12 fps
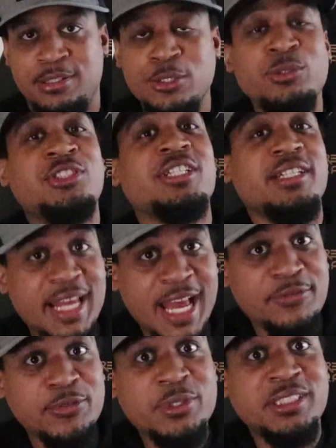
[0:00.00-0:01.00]
You should
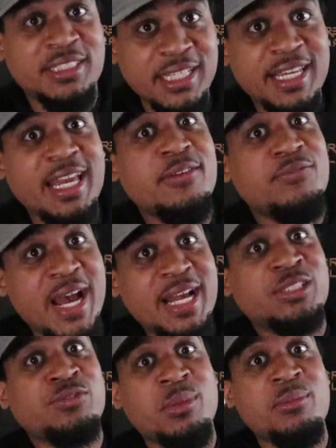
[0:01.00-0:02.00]
never seek
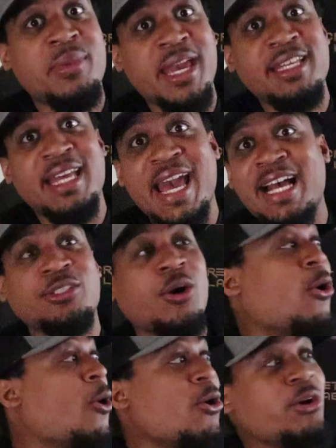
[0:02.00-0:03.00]
advice from a man that has
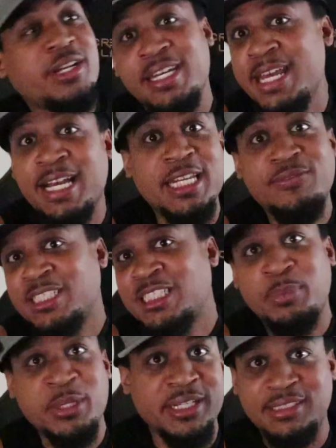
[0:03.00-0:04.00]
all negative
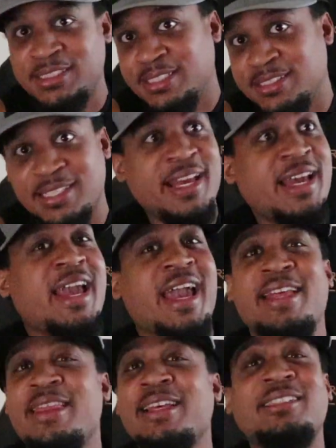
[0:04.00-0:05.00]
experiences.
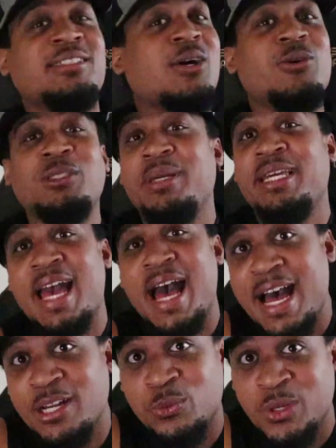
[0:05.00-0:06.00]
And this goes
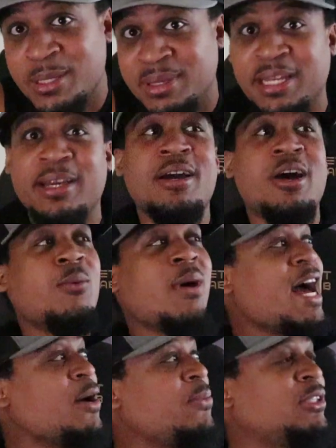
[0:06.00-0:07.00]
beyond women.
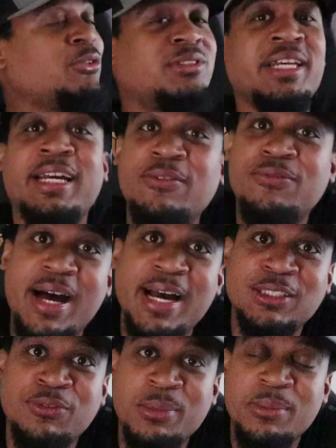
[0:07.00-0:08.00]
Why would you take
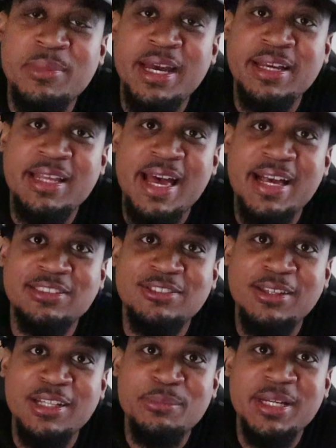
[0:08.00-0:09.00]
advice from a man that has
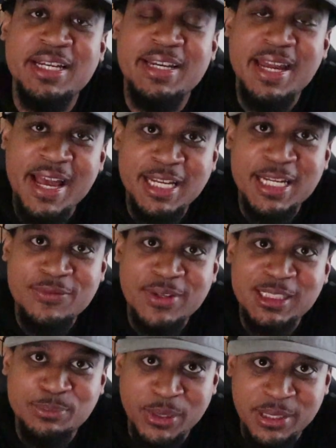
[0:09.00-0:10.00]
nothing but negative
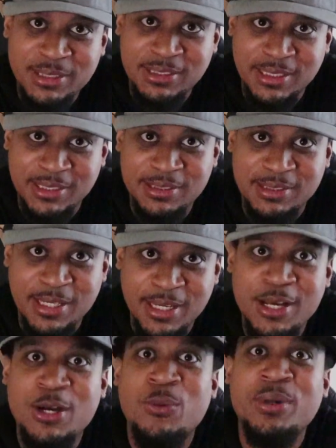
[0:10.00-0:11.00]
experiences
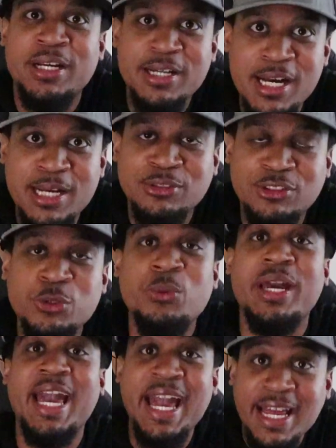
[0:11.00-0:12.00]
when it comes
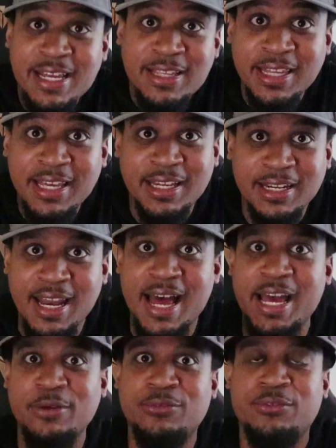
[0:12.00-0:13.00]
to anything in
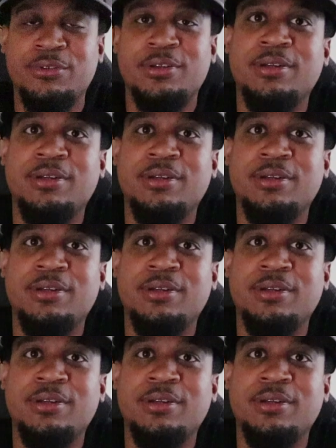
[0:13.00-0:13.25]
life?